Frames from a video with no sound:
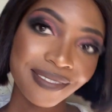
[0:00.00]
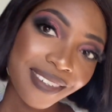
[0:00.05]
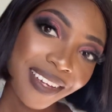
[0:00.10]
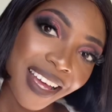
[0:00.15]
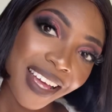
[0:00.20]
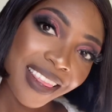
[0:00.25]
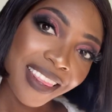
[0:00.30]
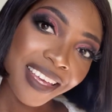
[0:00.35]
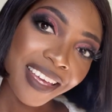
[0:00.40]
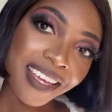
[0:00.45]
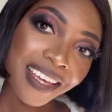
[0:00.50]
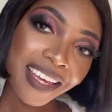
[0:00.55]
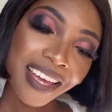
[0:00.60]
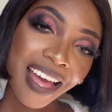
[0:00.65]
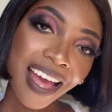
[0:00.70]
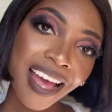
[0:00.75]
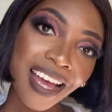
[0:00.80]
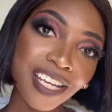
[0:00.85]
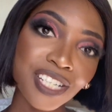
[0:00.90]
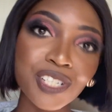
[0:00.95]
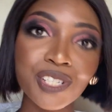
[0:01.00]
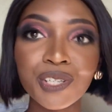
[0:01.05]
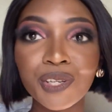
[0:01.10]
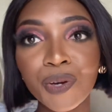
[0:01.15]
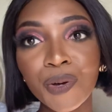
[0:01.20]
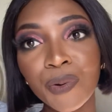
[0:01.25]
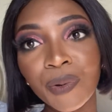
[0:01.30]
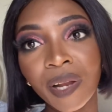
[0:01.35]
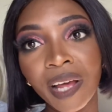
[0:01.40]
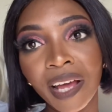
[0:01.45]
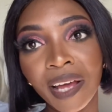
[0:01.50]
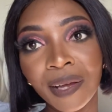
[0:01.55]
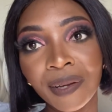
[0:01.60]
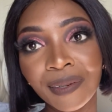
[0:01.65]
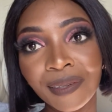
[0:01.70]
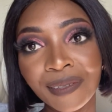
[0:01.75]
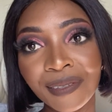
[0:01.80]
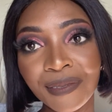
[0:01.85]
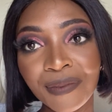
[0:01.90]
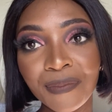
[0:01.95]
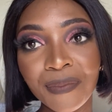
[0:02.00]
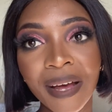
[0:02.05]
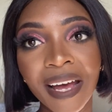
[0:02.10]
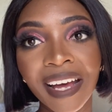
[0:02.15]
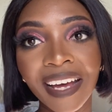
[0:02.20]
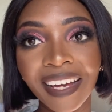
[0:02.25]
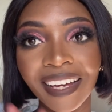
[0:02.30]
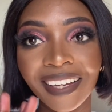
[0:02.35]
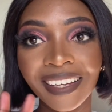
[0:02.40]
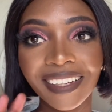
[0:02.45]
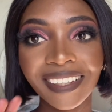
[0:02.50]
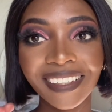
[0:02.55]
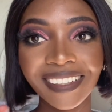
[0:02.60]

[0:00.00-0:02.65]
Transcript: I think I should go now. Bye.